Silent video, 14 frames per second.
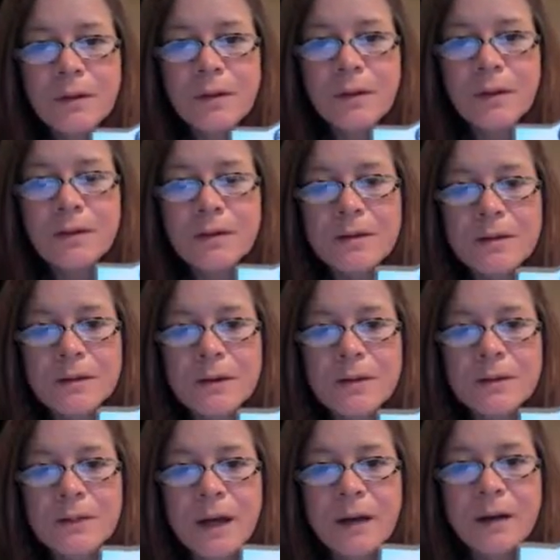That's the little
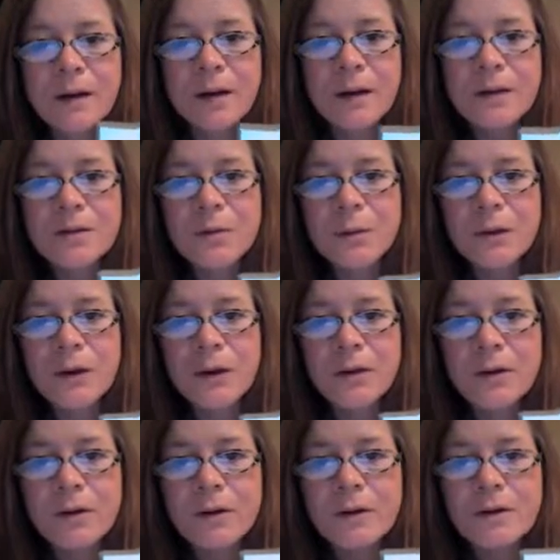sight glass window.
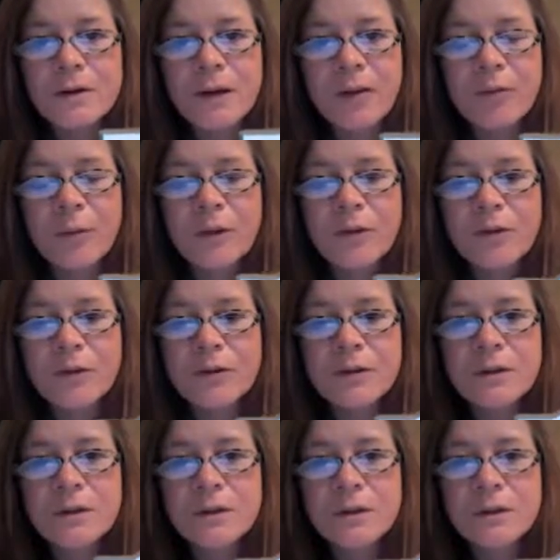You can see I've been using
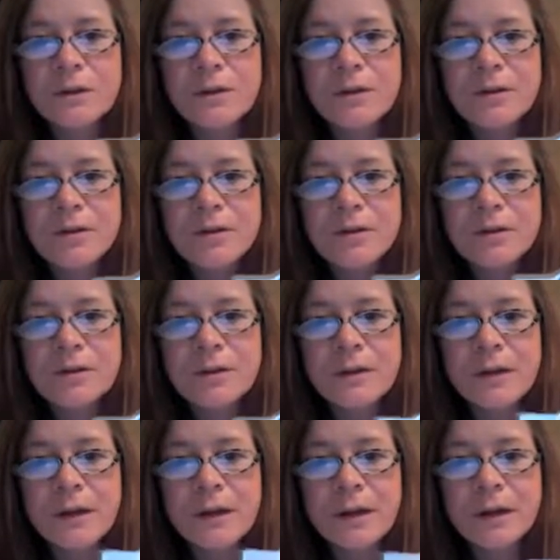it. You see the juice
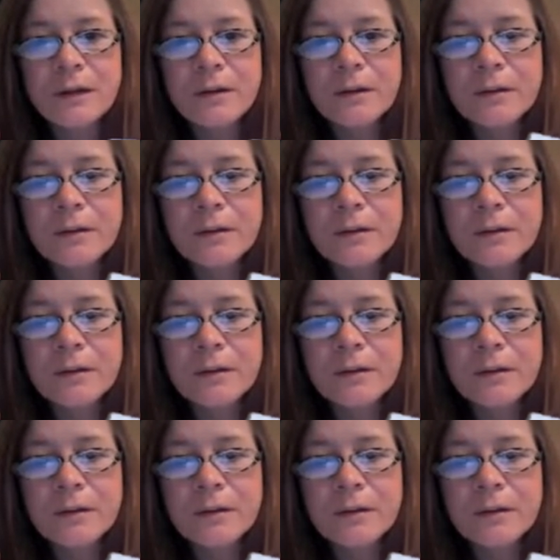sitting in it.